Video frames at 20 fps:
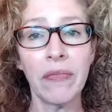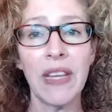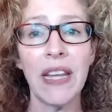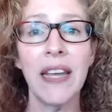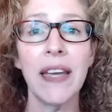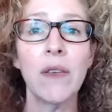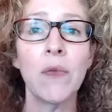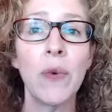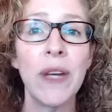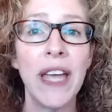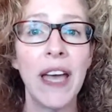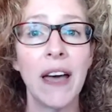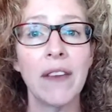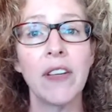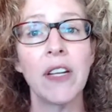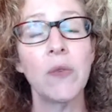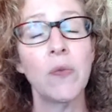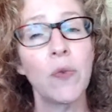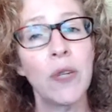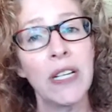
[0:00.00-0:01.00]
and we have
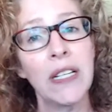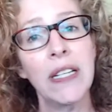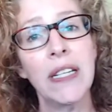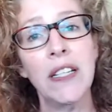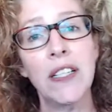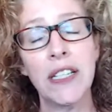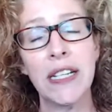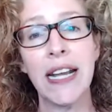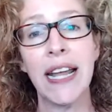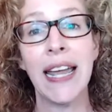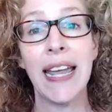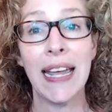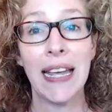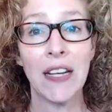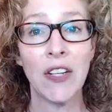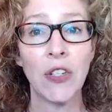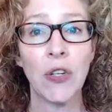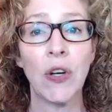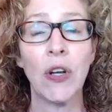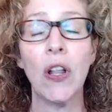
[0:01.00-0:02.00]
a really good
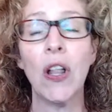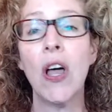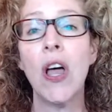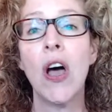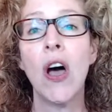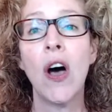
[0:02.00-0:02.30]
handle